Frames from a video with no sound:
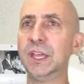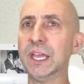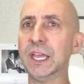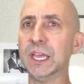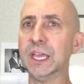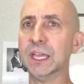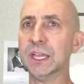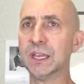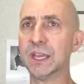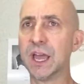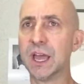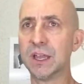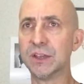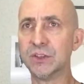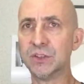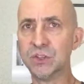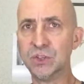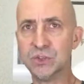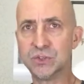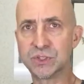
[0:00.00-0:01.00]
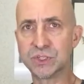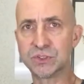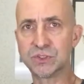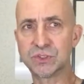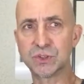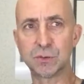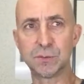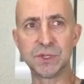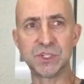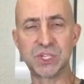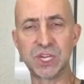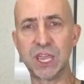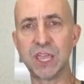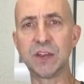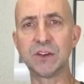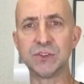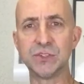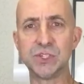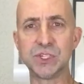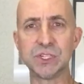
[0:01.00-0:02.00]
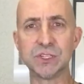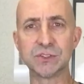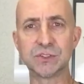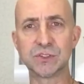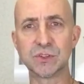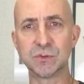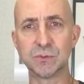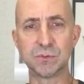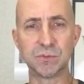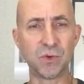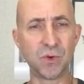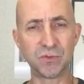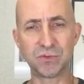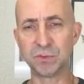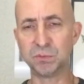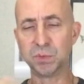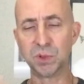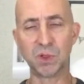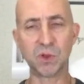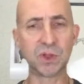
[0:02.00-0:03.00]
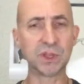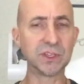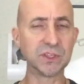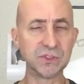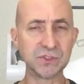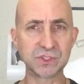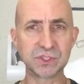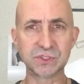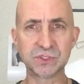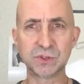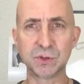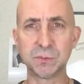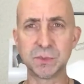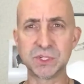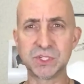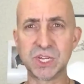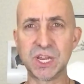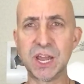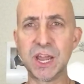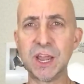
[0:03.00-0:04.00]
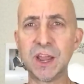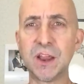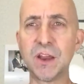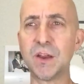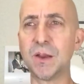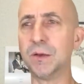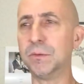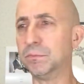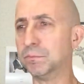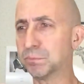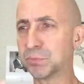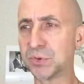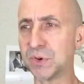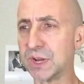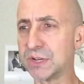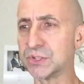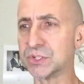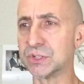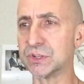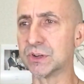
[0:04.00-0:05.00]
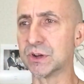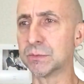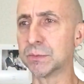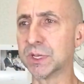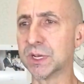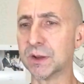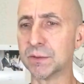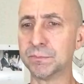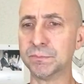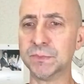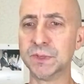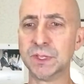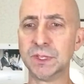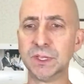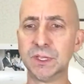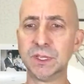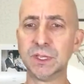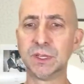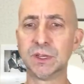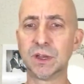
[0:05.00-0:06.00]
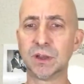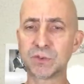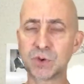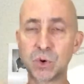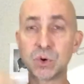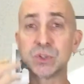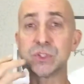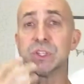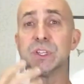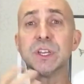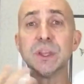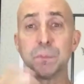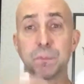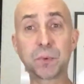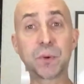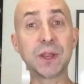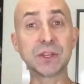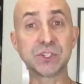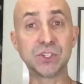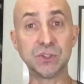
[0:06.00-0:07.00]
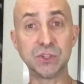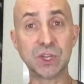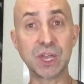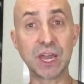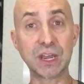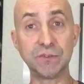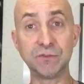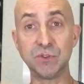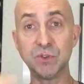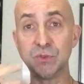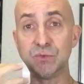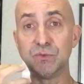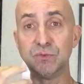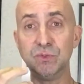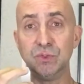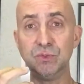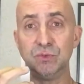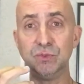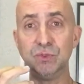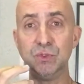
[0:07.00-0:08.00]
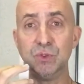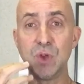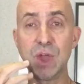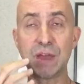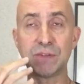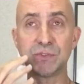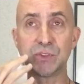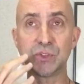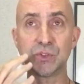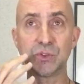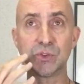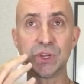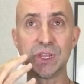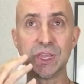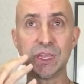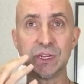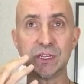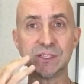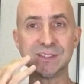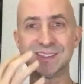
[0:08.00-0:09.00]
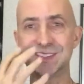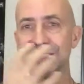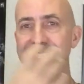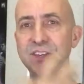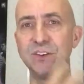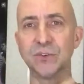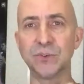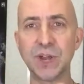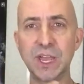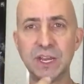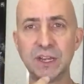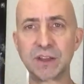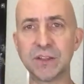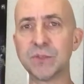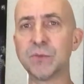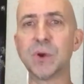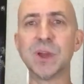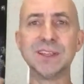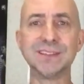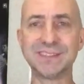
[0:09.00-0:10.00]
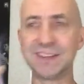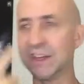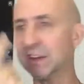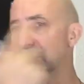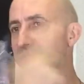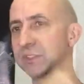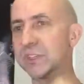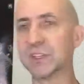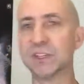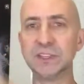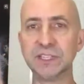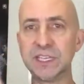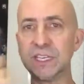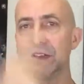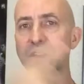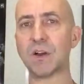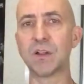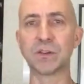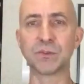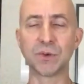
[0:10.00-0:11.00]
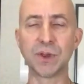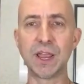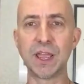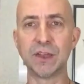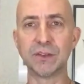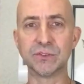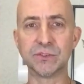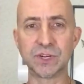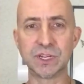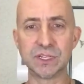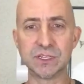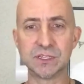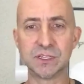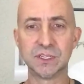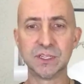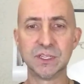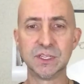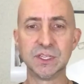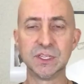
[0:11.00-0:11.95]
and not using so much energy and so overblowing, using so much air and pressure. I mean, of course you need pressure. You have to create a seal, right? Otherwise air is going to leak all around, right?